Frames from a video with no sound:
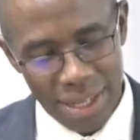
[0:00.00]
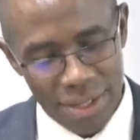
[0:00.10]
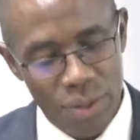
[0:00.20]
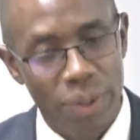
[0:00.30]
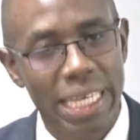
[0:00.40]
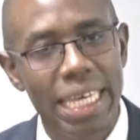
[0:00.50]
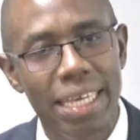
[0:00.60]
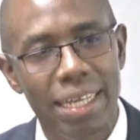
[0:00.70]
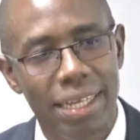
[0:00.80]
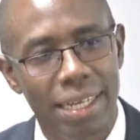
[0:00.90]
So
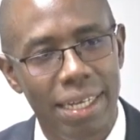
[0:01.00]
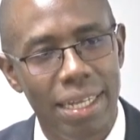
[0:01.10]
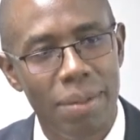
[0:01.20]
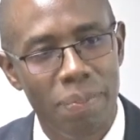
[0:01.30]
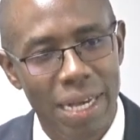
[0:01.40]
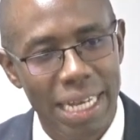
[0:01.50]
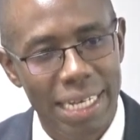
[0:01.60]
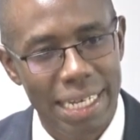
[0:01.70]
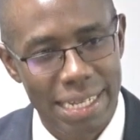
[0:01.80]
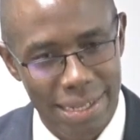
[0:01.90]
King
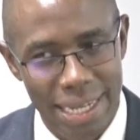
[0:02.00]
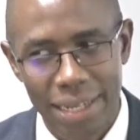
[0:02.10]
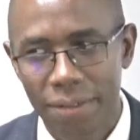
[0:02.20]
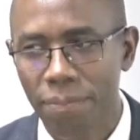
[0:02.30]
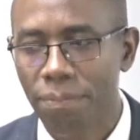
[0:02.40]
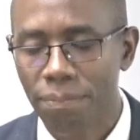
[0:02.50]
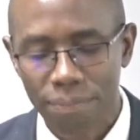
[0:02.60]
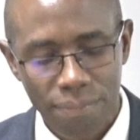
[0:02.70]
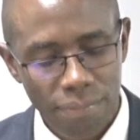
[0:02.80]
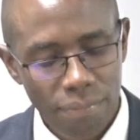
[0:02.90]
Nebuchadnezzar,
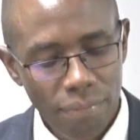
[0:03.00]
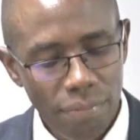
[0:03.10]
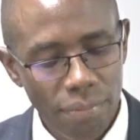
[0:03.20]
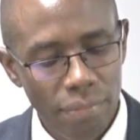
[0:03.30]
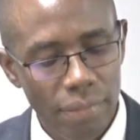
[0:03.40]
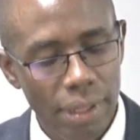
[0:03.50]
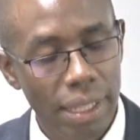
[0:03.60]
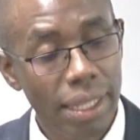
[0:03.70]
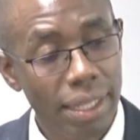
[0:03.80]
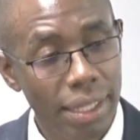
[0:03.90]

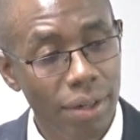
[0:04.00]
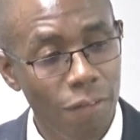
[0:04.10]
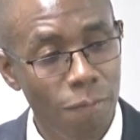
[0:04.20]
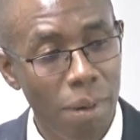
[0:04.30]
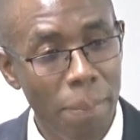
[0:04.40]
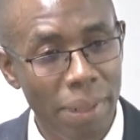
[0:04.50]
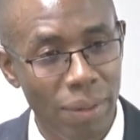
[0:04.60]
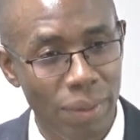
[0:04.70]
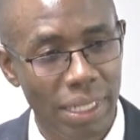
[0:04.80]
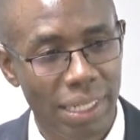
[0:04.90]
the king of
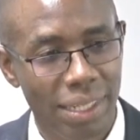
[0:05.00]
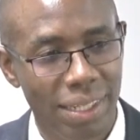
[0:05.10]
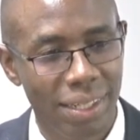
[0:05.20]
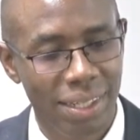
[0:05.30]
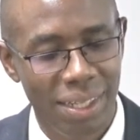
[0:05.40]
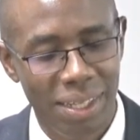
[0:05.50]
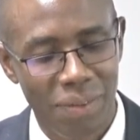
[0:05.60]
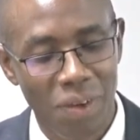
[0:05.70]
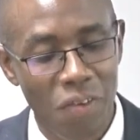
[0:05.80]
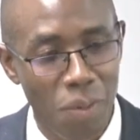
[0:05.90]
Babylon,
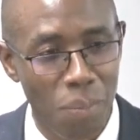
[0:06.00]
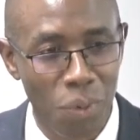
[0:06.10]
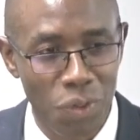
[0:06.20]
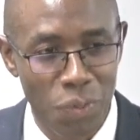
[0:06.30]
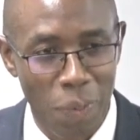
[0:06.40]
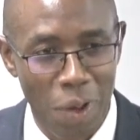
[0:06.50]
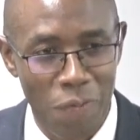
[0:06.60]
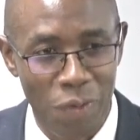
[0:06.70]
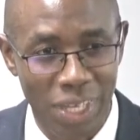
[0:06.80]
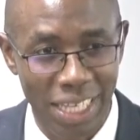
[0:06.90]
one of the most
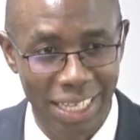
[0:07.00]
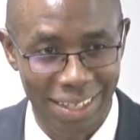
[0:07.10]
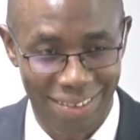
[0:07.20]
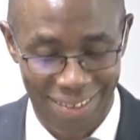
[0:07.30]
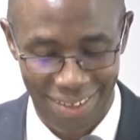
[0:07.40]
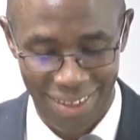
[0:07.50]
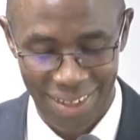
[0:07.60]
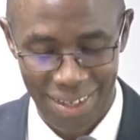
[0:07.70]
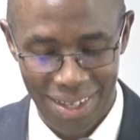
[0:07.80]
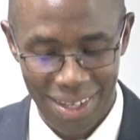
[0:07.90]
powerful kings
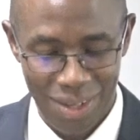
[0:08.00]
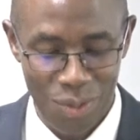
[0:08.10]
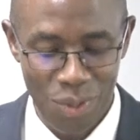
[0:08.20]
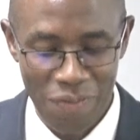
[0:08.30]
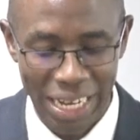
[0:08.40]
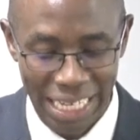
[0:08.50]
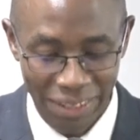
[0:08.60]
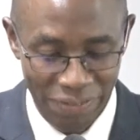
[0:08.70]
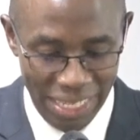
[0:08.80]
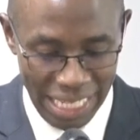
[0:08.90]
who ever
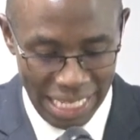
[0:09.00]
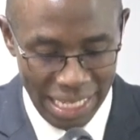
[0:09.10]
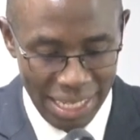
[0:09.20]
lived,